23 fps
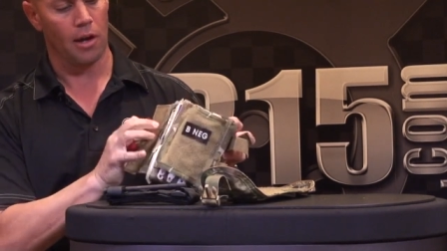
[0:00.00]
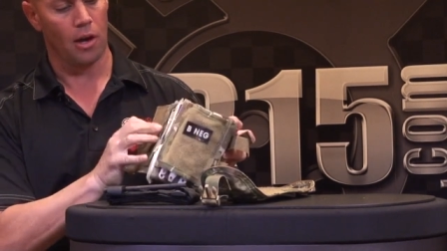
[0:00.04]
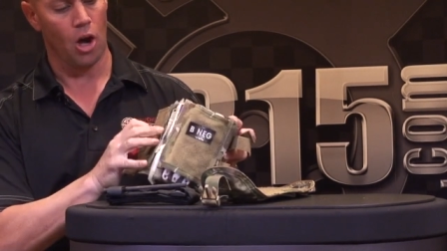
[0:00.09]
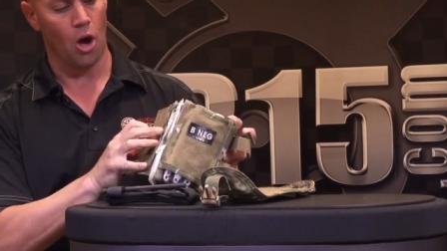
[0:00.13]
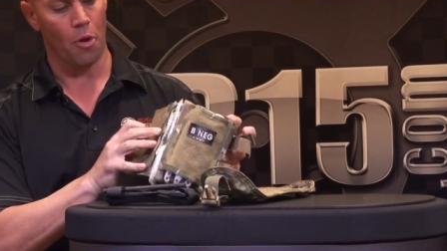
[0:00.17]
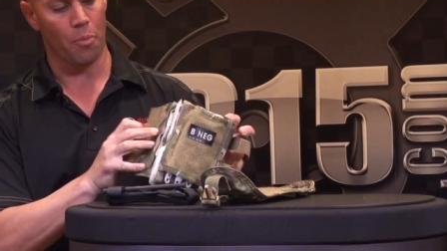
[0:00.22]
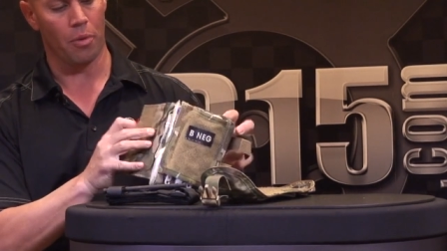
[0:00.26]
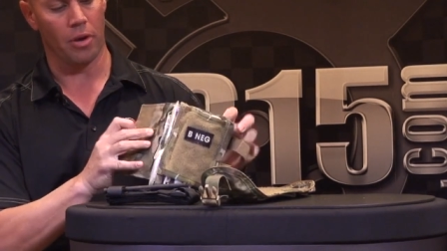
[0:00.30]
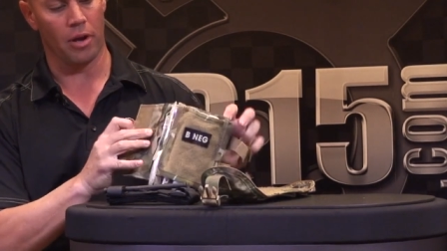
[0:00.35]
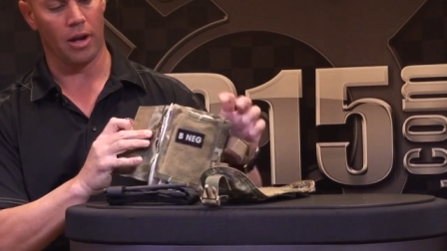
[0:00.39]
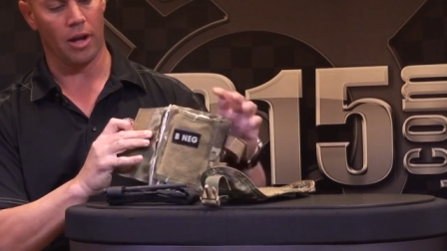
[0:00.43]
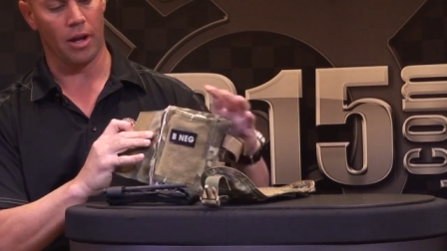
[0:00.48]

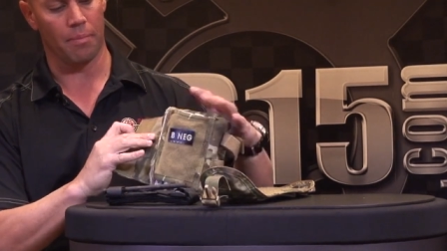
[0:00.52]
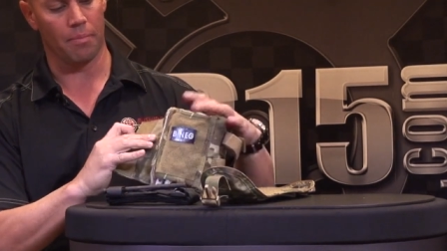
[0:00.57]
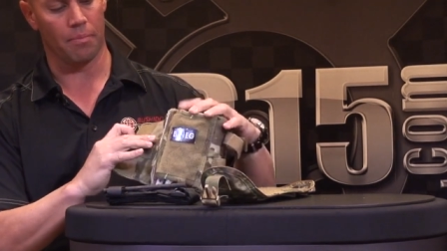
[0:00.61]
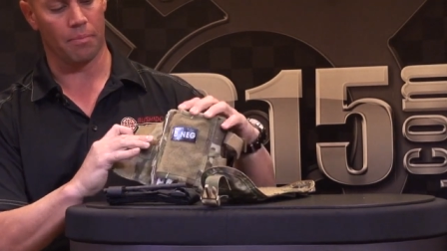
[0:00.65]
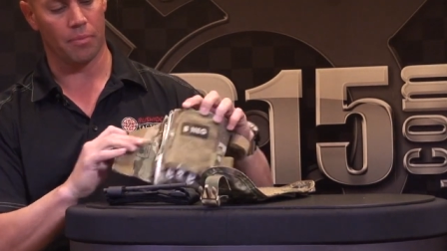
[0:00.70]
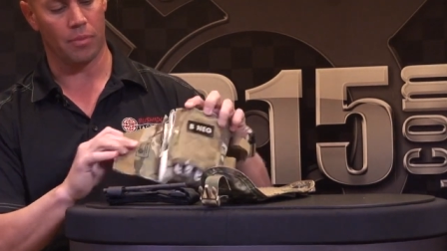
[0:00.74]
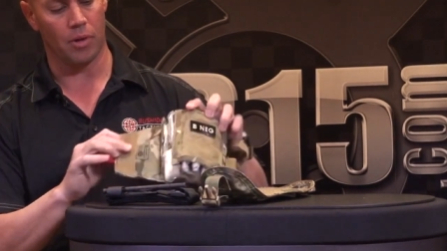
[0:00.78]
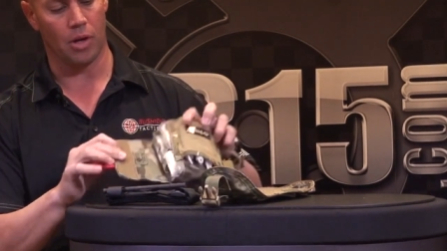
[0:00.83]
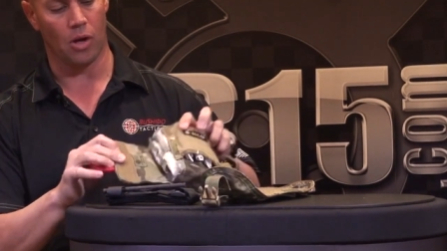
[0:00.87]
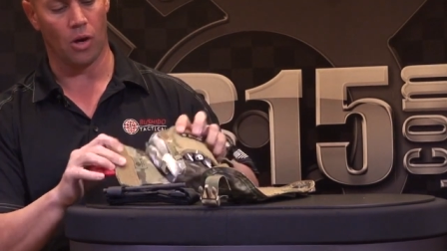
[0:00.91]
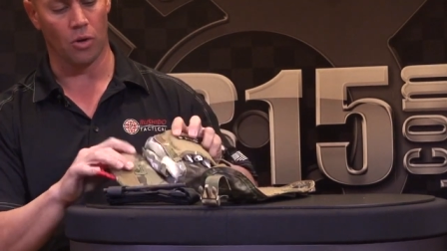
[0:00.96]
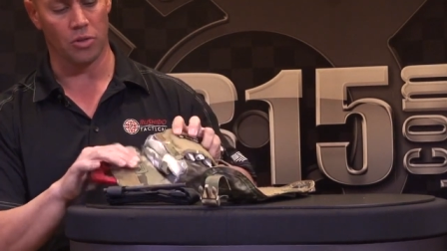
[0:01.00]
Opening
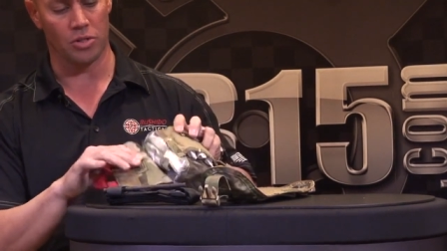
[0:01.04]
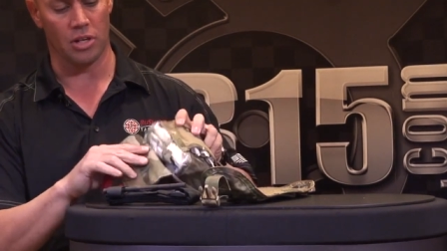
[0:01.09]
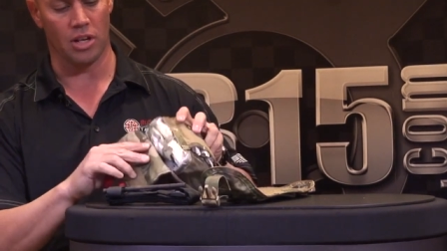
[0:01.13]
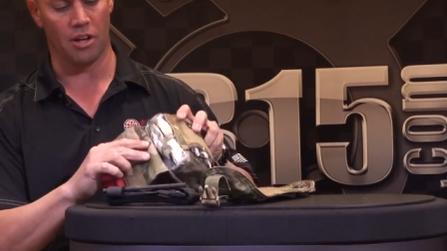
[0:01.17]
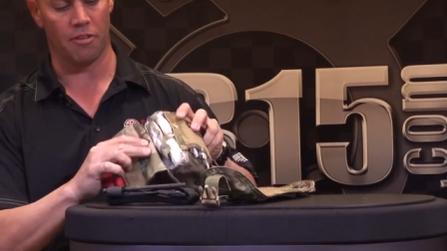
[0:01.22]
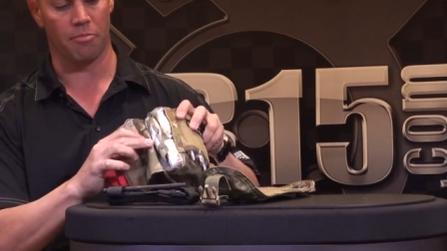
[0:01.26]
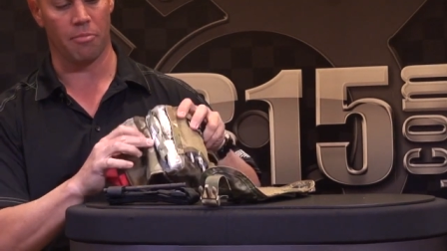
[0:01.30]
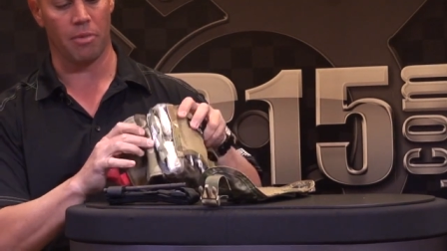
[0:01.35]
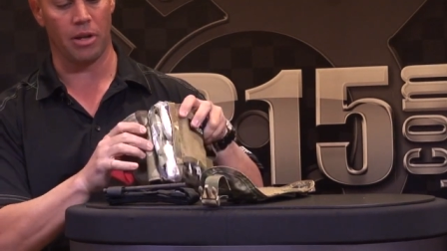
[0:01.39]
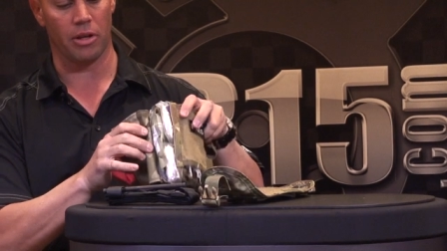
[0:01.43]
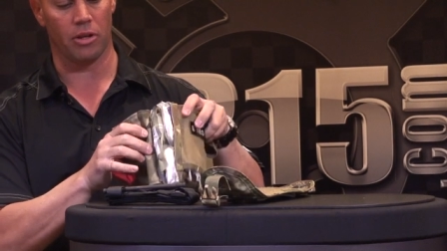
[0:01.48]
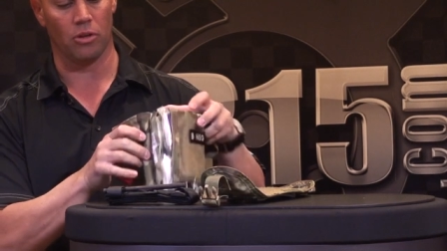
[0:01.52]
up holds
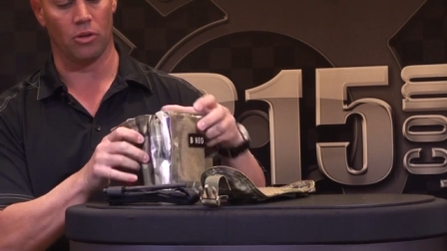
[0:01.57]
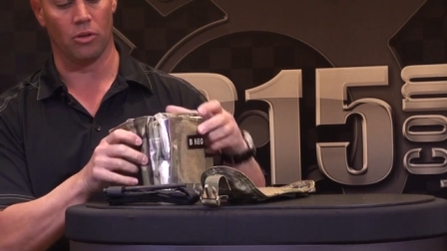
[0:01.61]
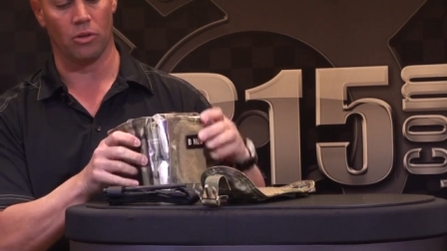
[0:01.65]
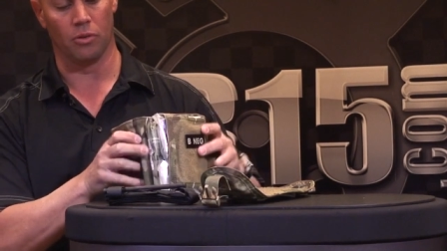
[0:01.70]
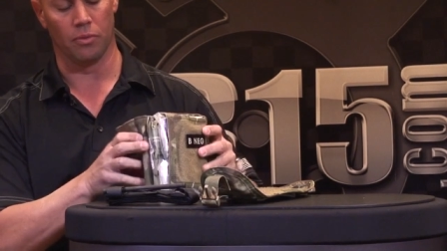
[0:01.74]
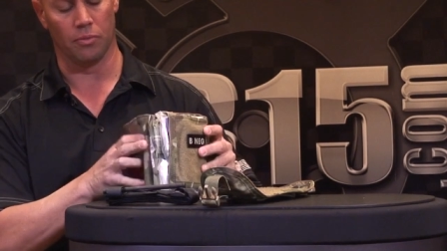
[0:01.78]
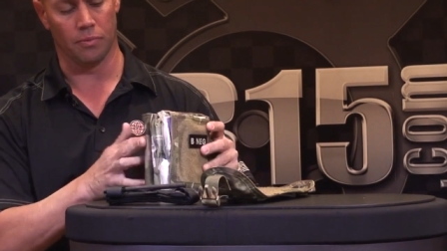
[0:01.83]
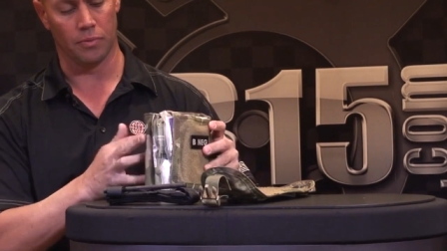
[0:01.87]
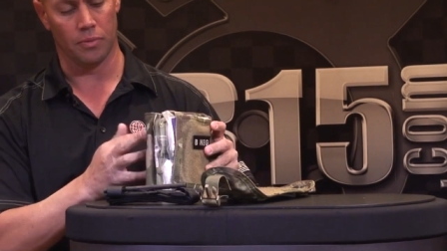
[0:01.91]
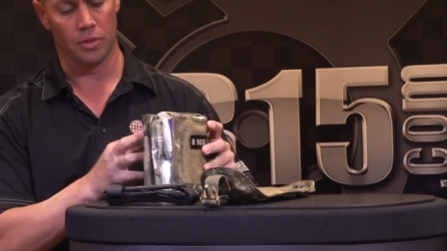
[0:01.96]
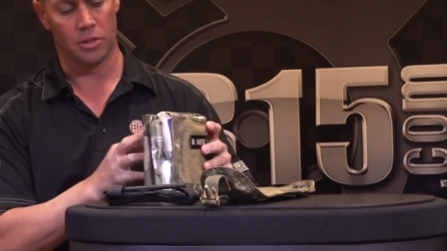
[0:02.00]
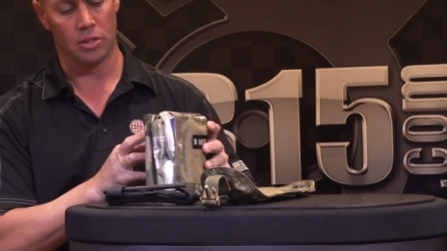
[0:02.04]
enough
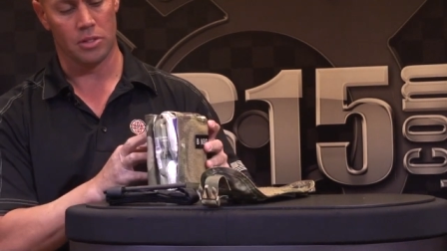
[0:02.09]
medical